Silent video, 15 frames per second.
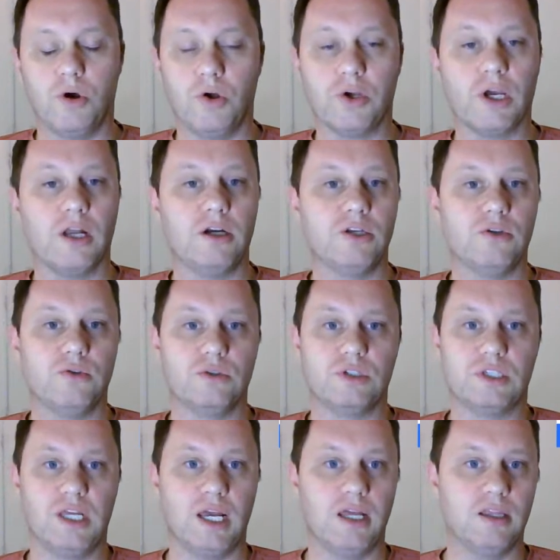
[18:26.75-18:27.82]
All you got to do is
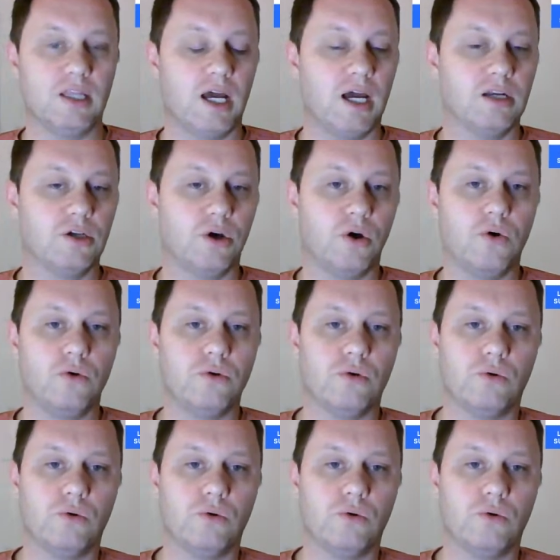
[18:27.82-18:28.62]
scan that code,